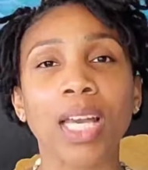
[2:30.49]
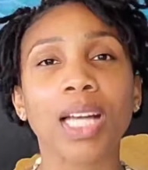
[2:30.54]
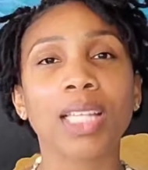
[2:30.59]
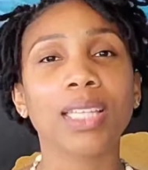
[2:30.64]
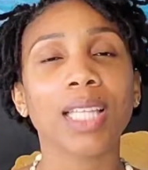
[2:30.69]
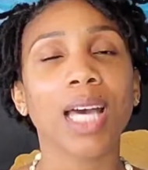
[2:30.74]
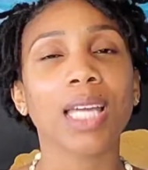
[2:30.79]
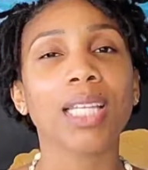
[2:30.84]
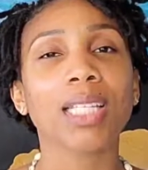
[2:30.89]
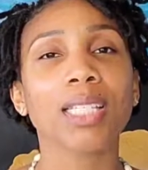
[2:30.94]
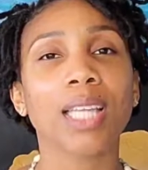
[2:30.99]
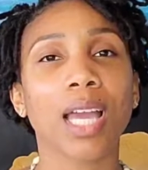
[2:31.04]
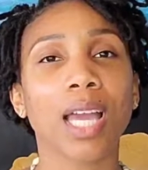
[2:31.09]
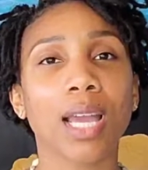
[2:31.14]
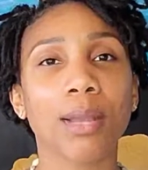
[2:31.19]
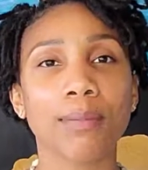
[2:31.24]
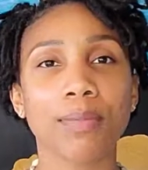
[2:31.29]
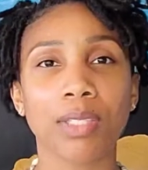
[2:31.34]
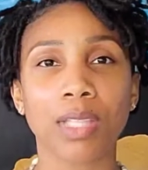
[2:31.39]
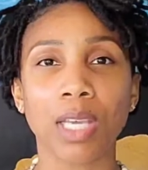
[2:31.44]
a lot of
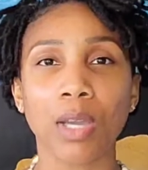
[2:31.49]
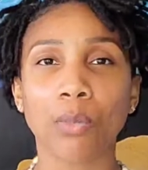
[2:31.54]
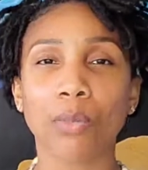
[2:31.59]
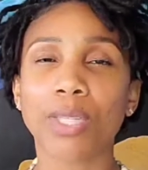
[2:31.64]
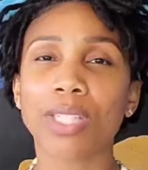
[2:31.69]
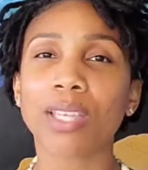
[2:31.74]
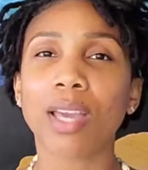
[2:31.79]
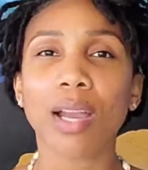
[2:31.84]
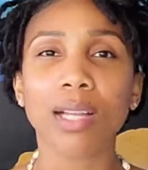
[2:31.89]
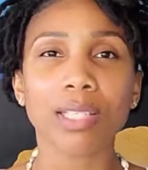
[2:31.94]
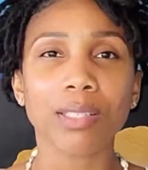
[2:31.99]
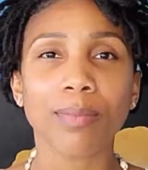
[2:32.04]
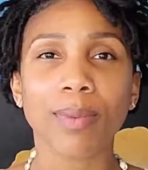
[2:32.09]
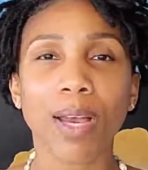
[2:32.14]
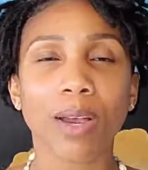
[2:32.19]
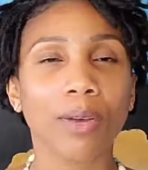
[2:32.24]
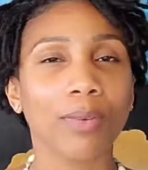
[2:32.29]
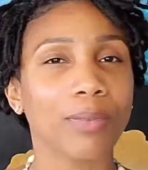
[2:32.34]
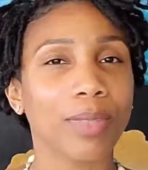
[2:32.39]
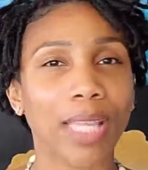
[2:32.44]
times we talked
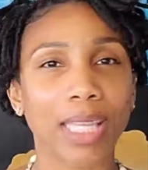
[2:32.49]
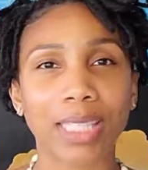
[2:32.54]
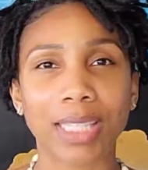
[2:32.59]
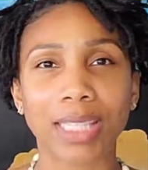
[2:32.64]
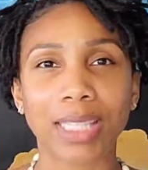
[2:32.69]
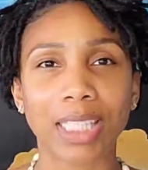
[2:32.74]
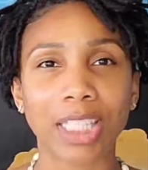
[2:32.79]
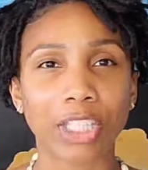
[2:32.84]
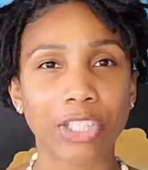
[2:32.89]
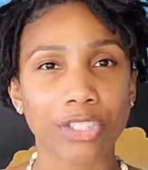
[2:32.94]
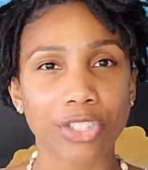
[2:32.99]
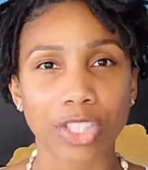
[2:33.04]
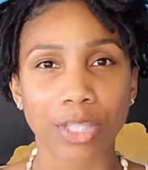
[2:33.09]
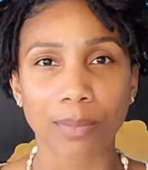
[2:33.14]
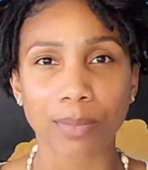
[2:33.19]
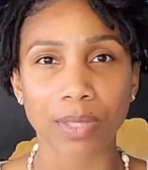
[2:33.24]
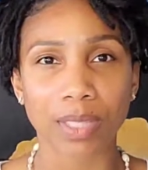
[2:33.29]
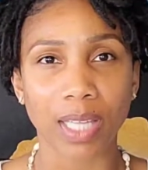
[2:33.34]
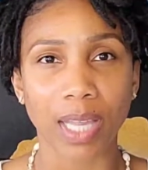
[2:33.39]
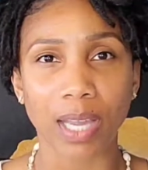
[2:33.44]
about like the
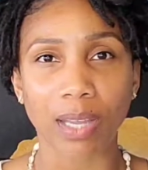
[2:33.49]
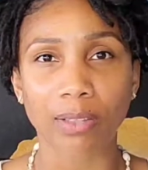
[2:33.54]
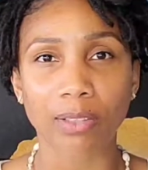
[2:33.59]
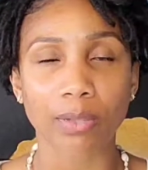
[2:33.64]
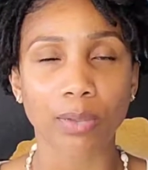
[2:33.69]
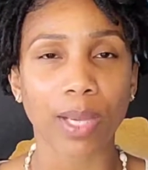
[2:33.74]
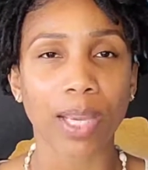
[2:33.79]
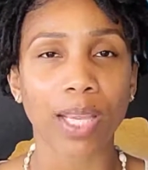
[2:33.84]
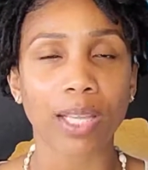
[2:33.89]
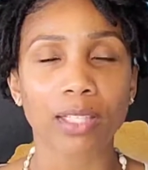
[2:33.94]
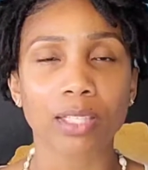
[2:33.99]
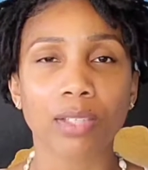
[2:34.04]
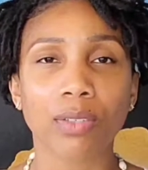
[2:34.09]
leadership styles, right?